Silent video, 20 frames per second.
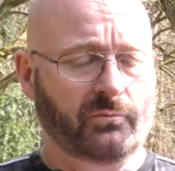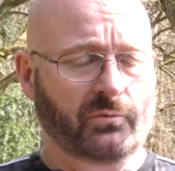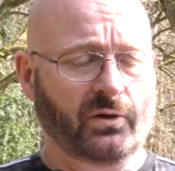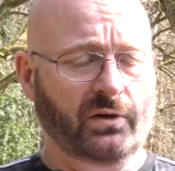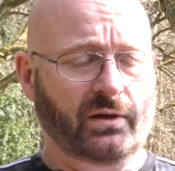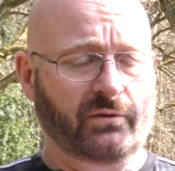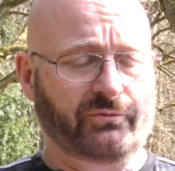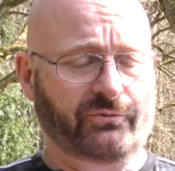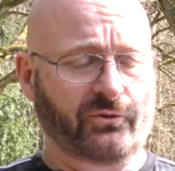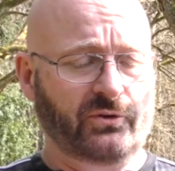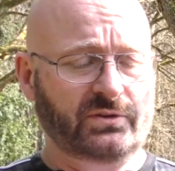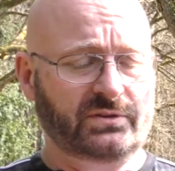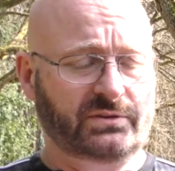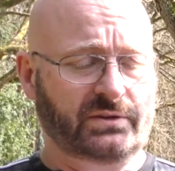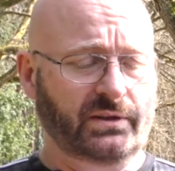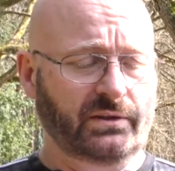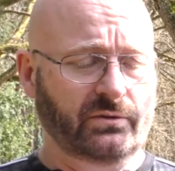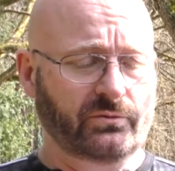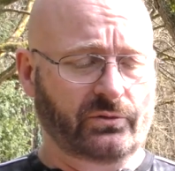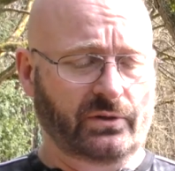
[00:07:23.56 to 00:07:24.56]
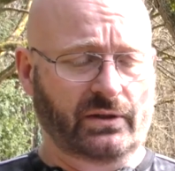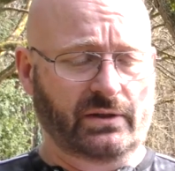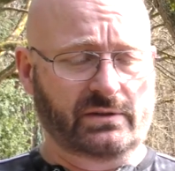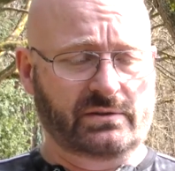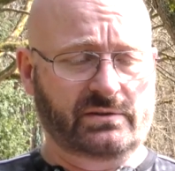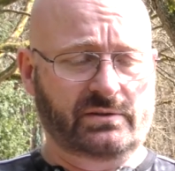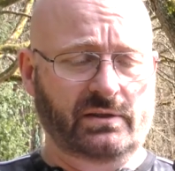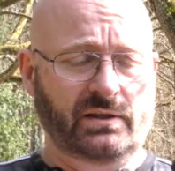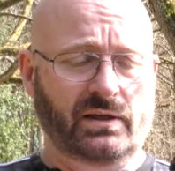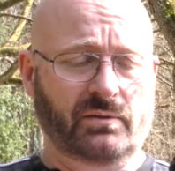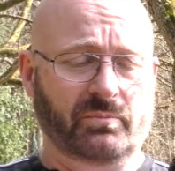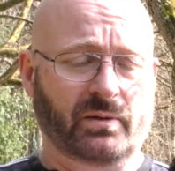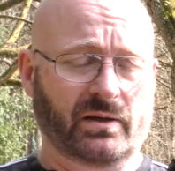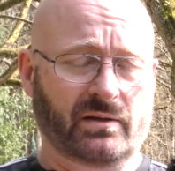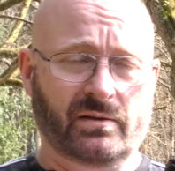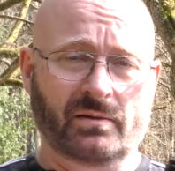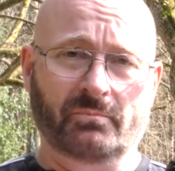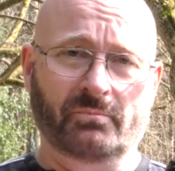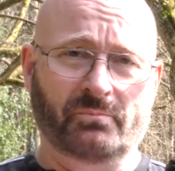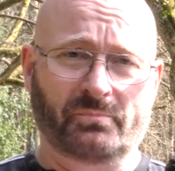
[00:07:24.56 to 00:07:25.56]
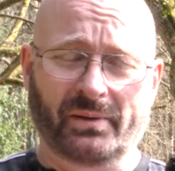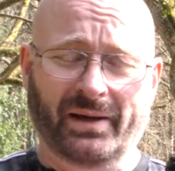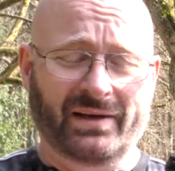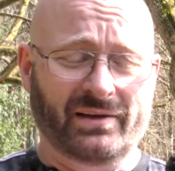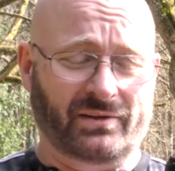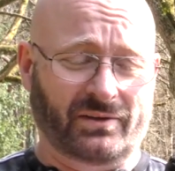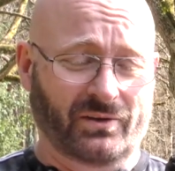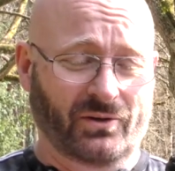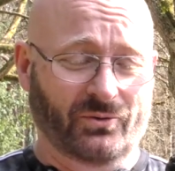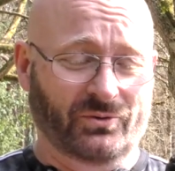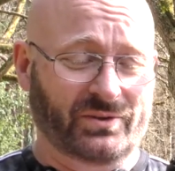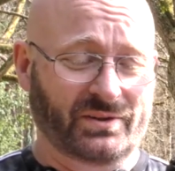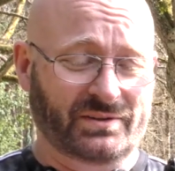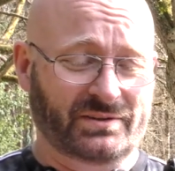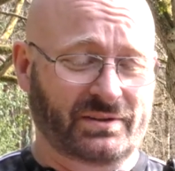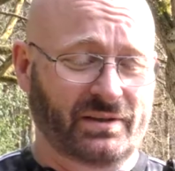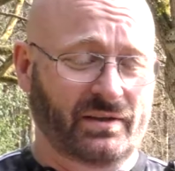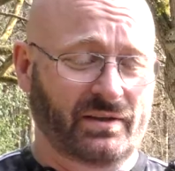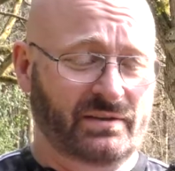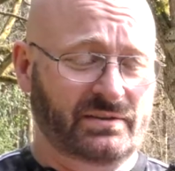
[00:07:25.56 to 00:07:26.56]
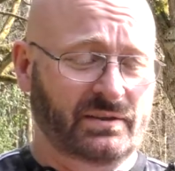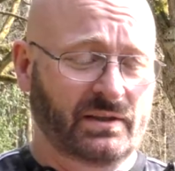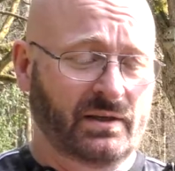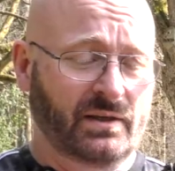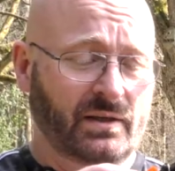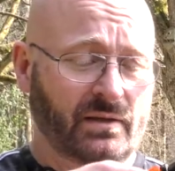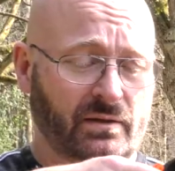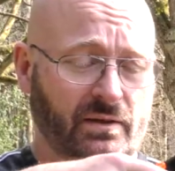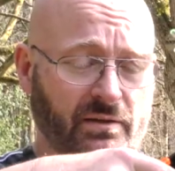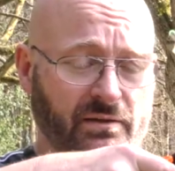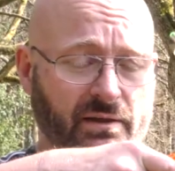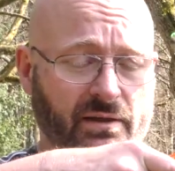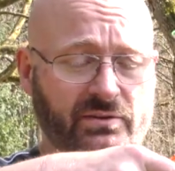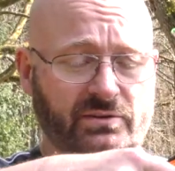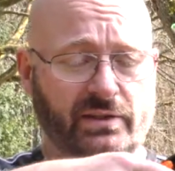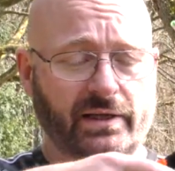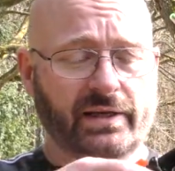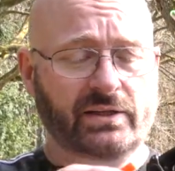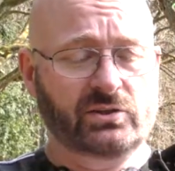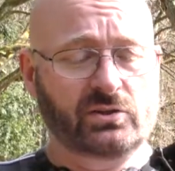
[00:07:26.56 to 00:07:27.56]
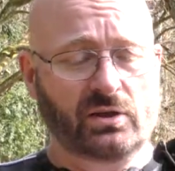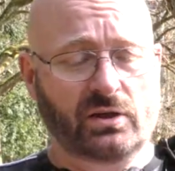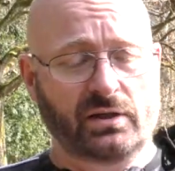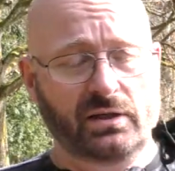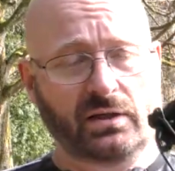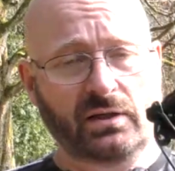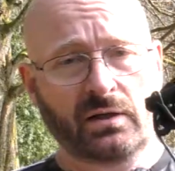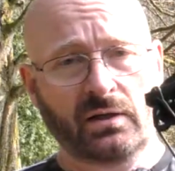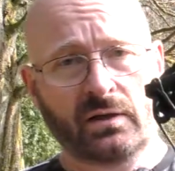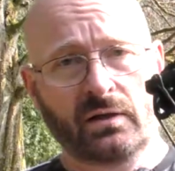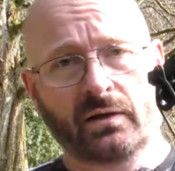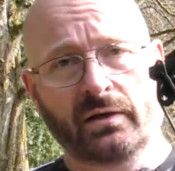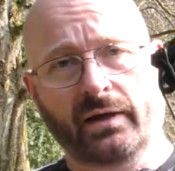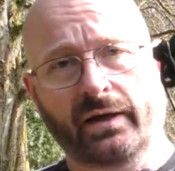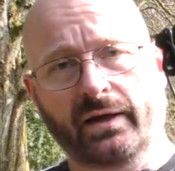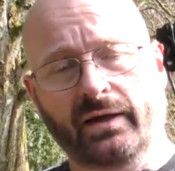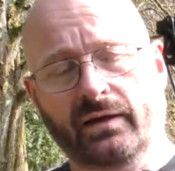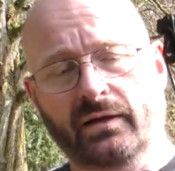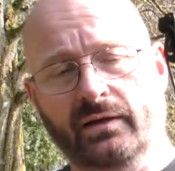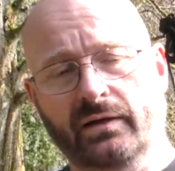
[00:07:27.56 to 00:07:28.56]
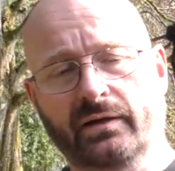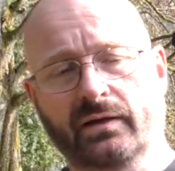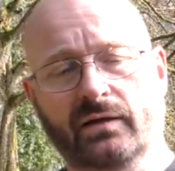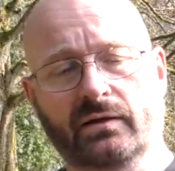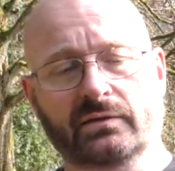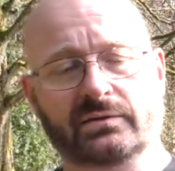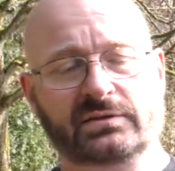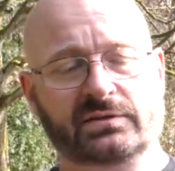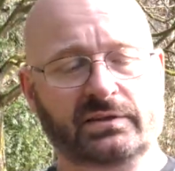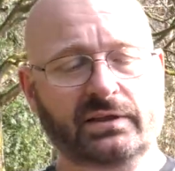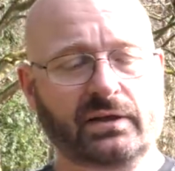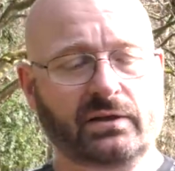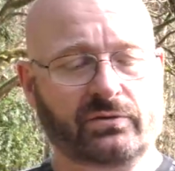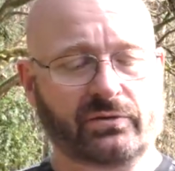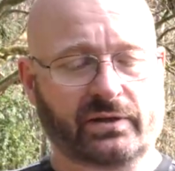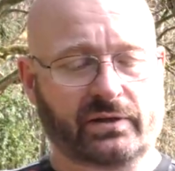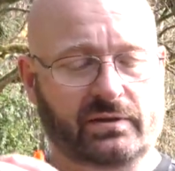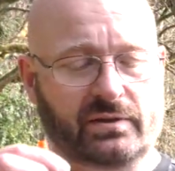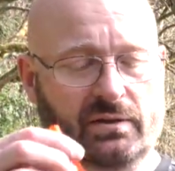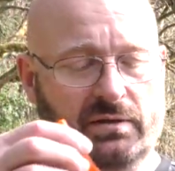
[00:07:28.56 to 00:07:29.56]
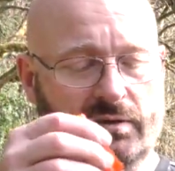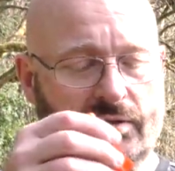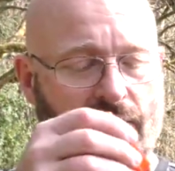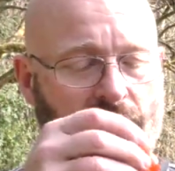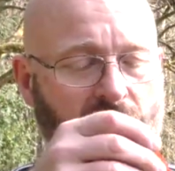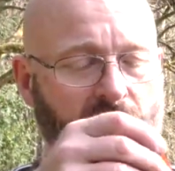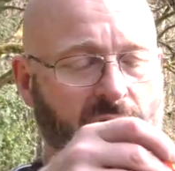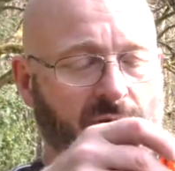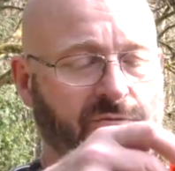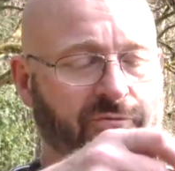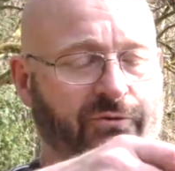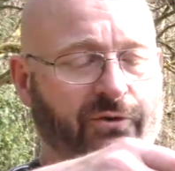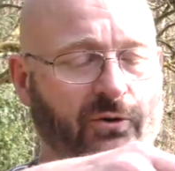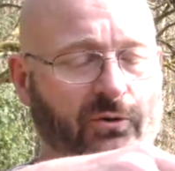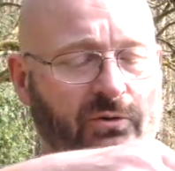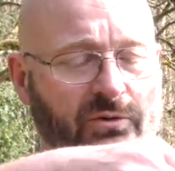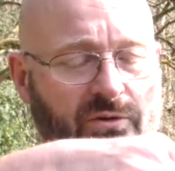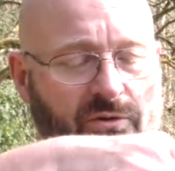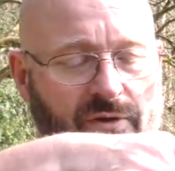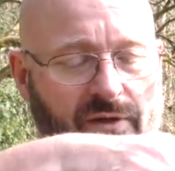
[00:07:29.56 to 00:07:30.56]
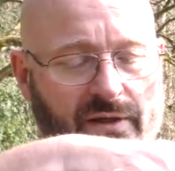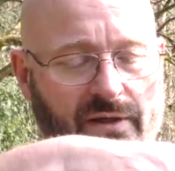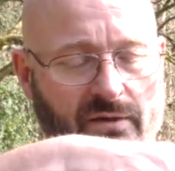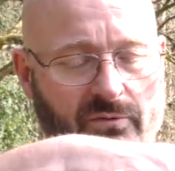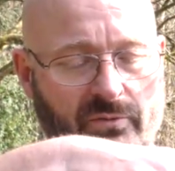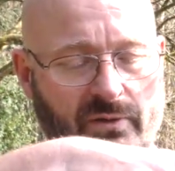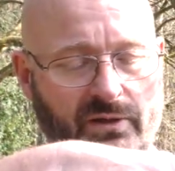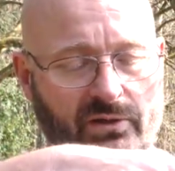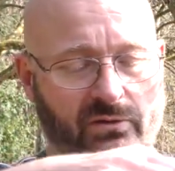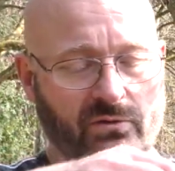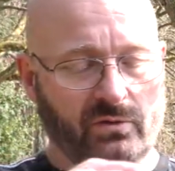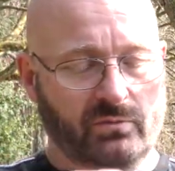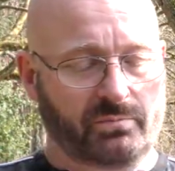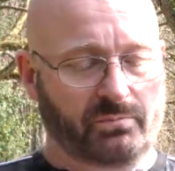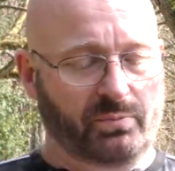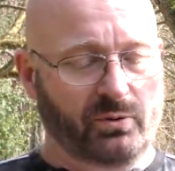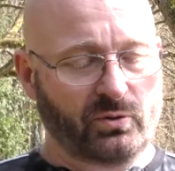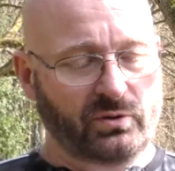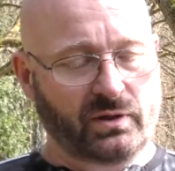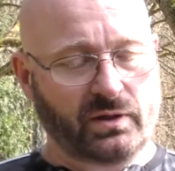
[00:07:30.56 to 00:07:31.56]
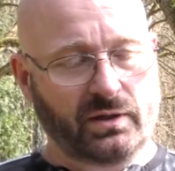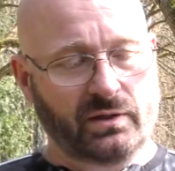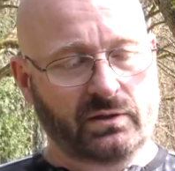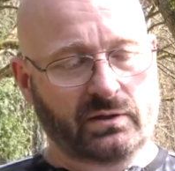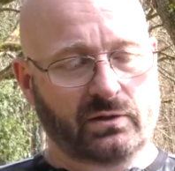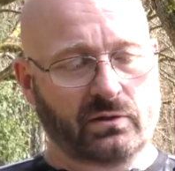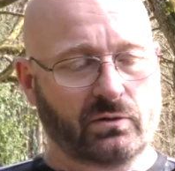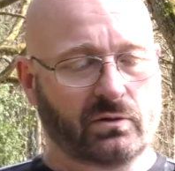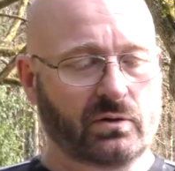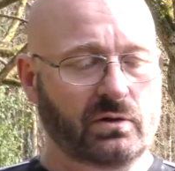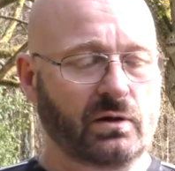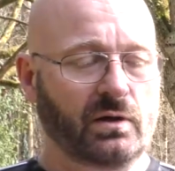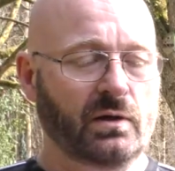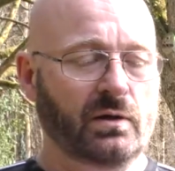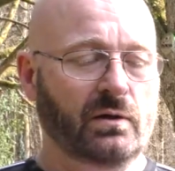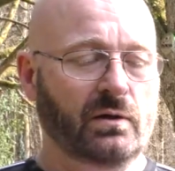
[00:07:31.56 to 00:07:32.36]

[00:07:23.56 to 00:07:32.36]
what I first didn't really see, but Bernd noticed it, is that there's actually a little secret folder here where you can put in your